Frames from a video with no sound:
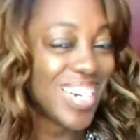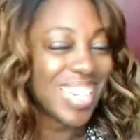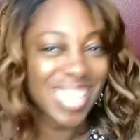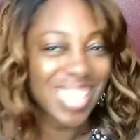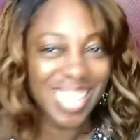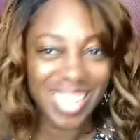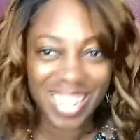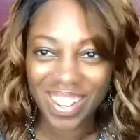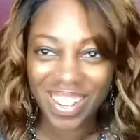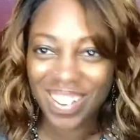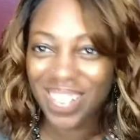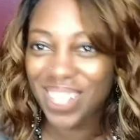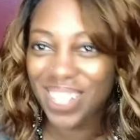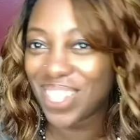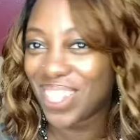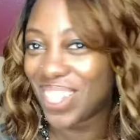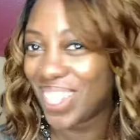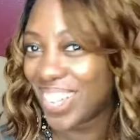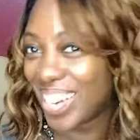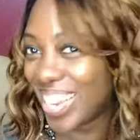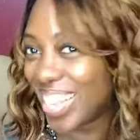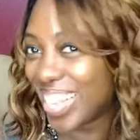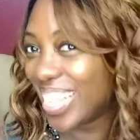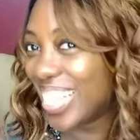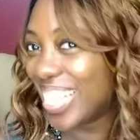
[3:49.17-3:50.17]

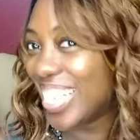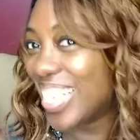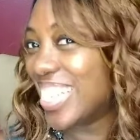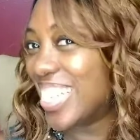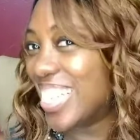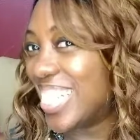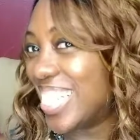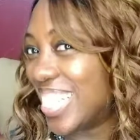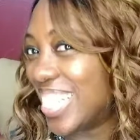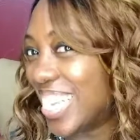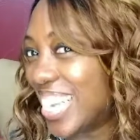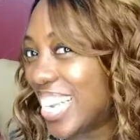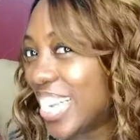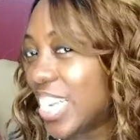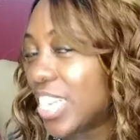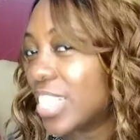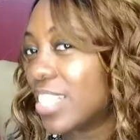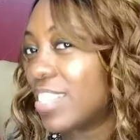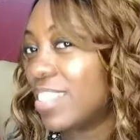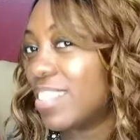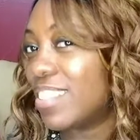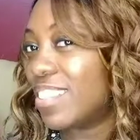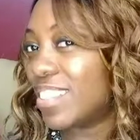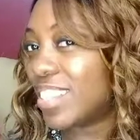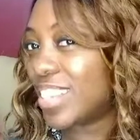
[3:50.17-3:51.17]
Really
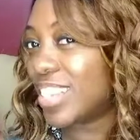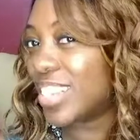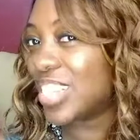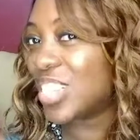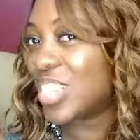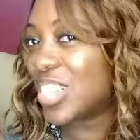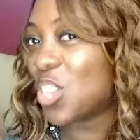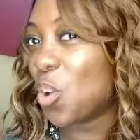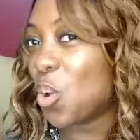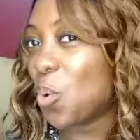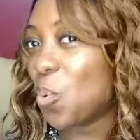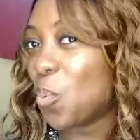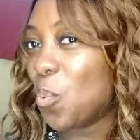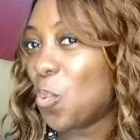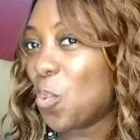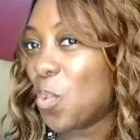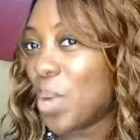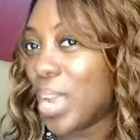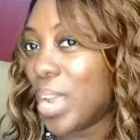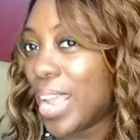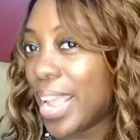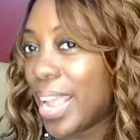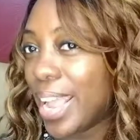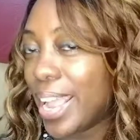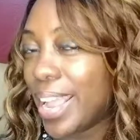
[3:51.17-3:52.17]
digging this
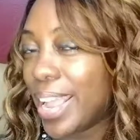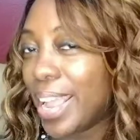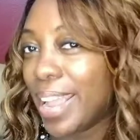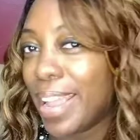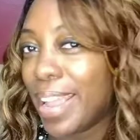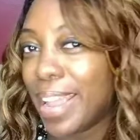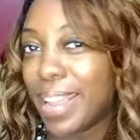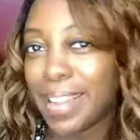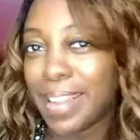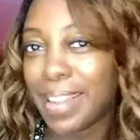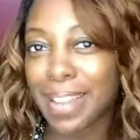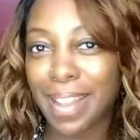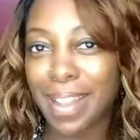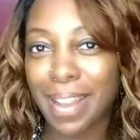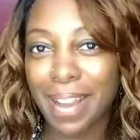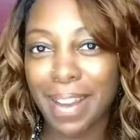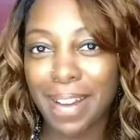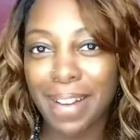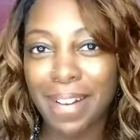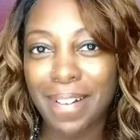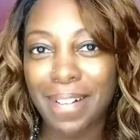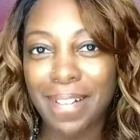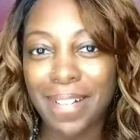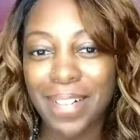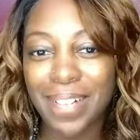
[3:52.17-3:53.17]
wig,
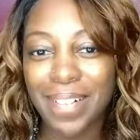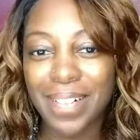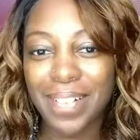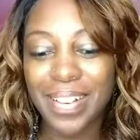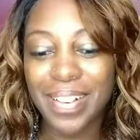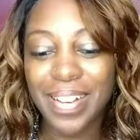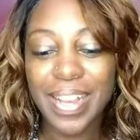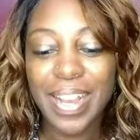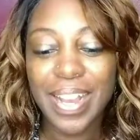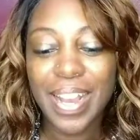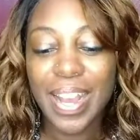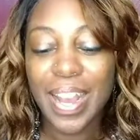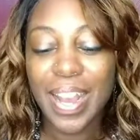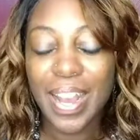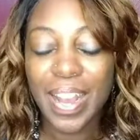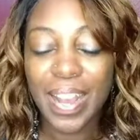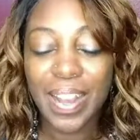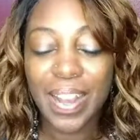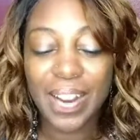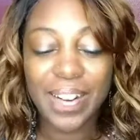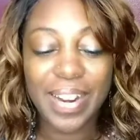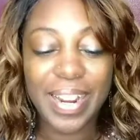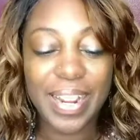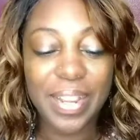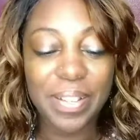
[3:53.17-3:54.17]
y'all.
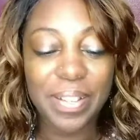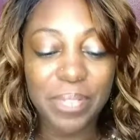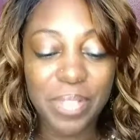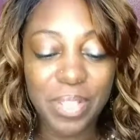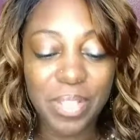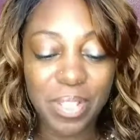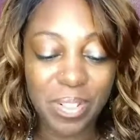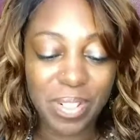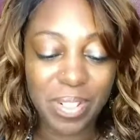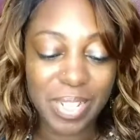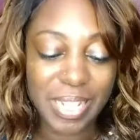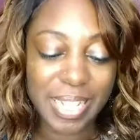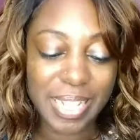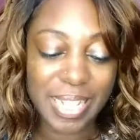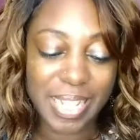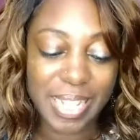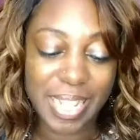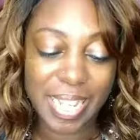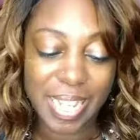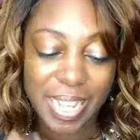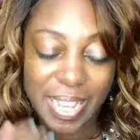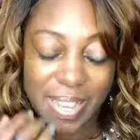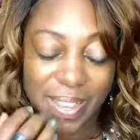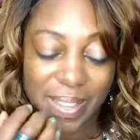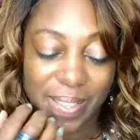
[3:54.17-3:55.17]
Alright, so
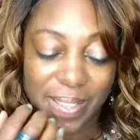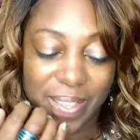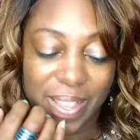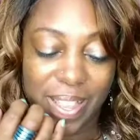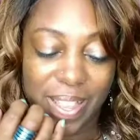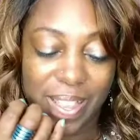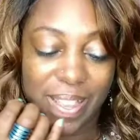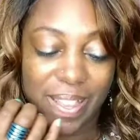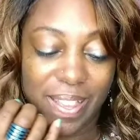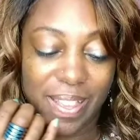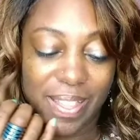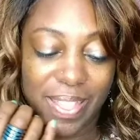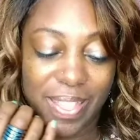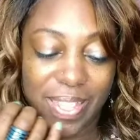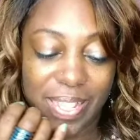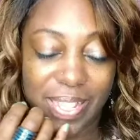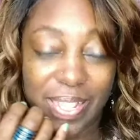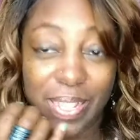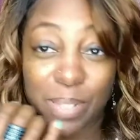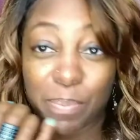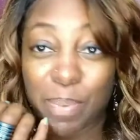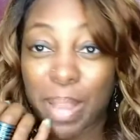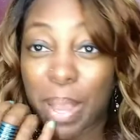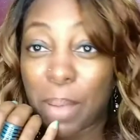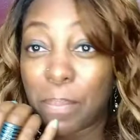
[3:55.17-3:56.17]
again, this
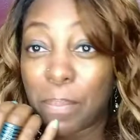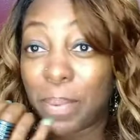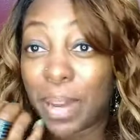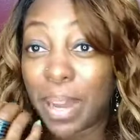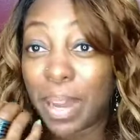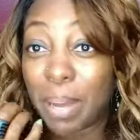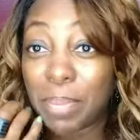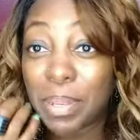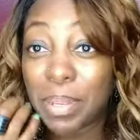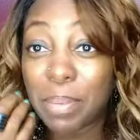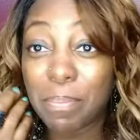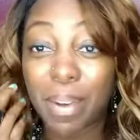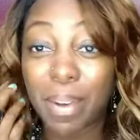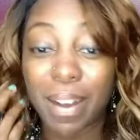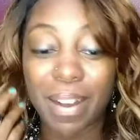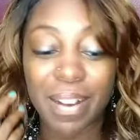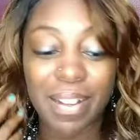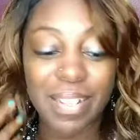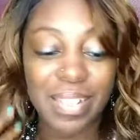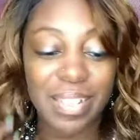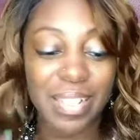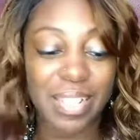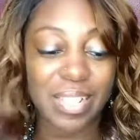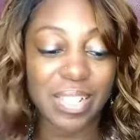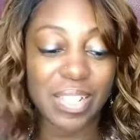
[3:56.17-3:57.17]
is by Bobby
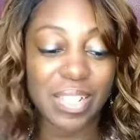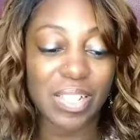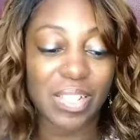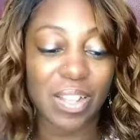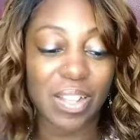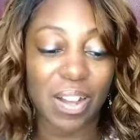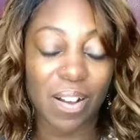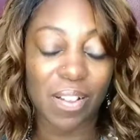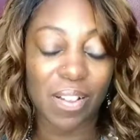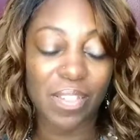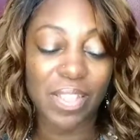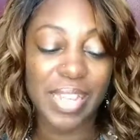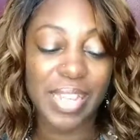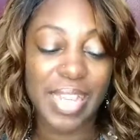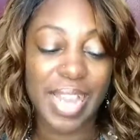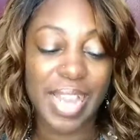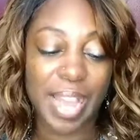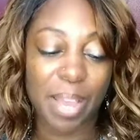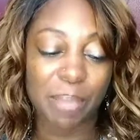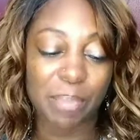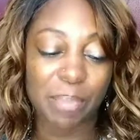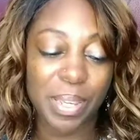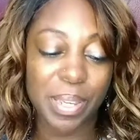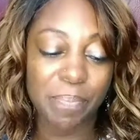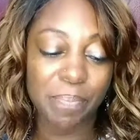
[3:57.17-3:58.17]
Boss. This is called the
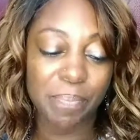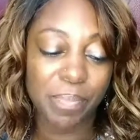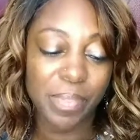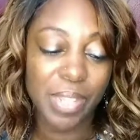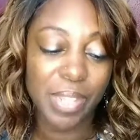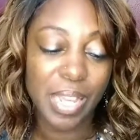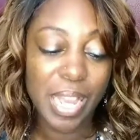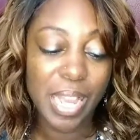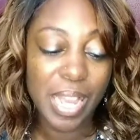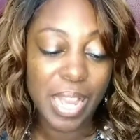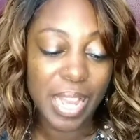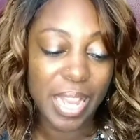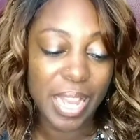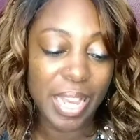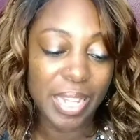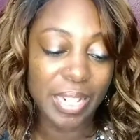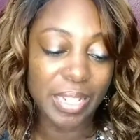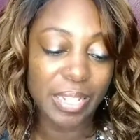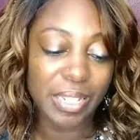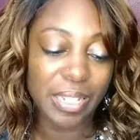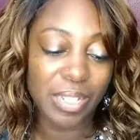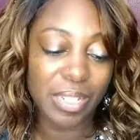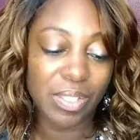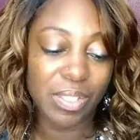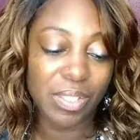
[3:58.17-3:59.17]
Gabi. And
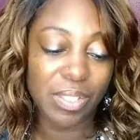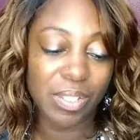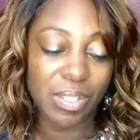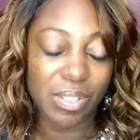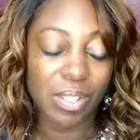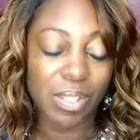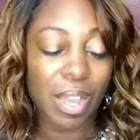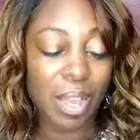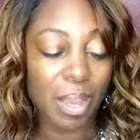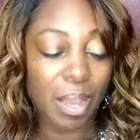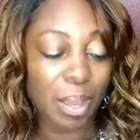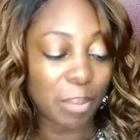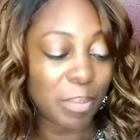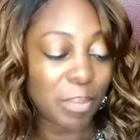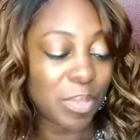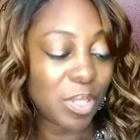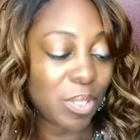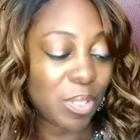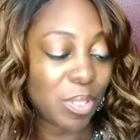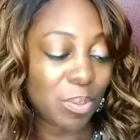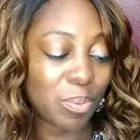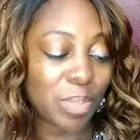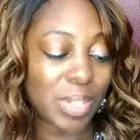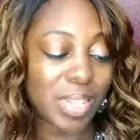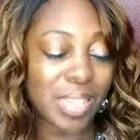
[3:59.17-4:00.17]
it is the
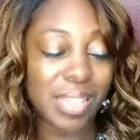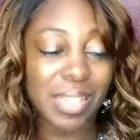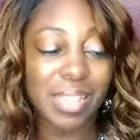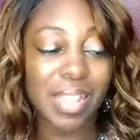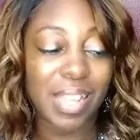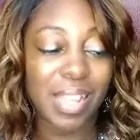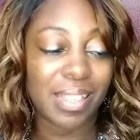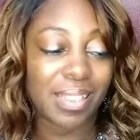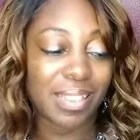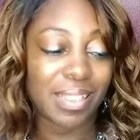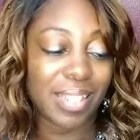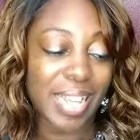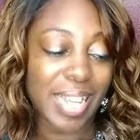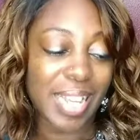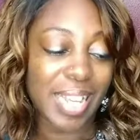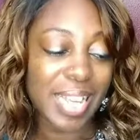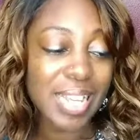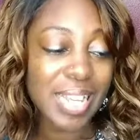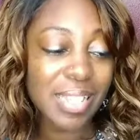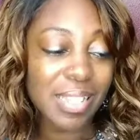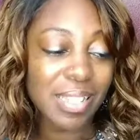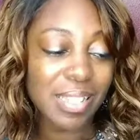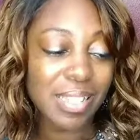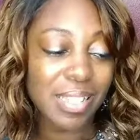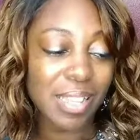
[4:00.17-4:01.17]
Swiss
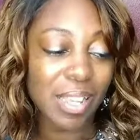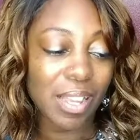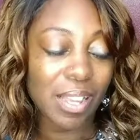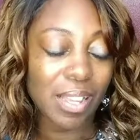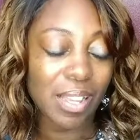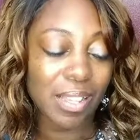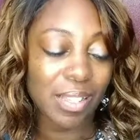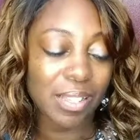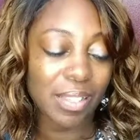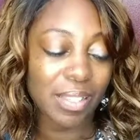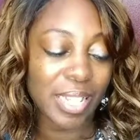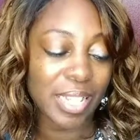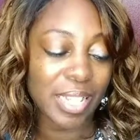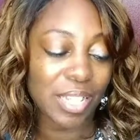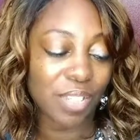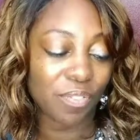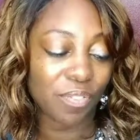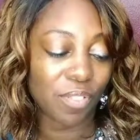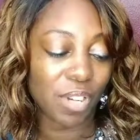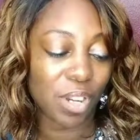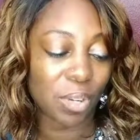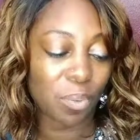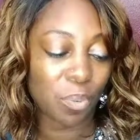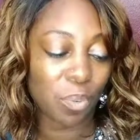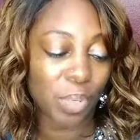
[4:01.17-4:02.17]
lace
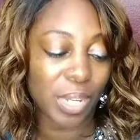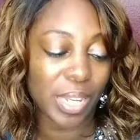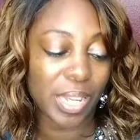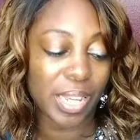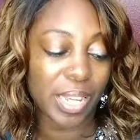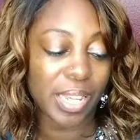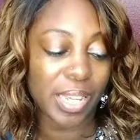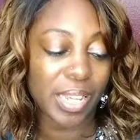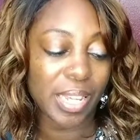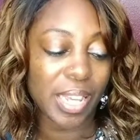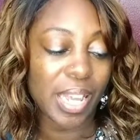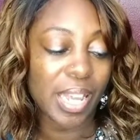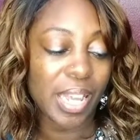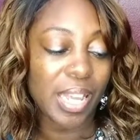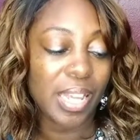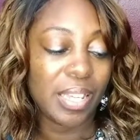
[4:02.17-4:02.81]
front wig.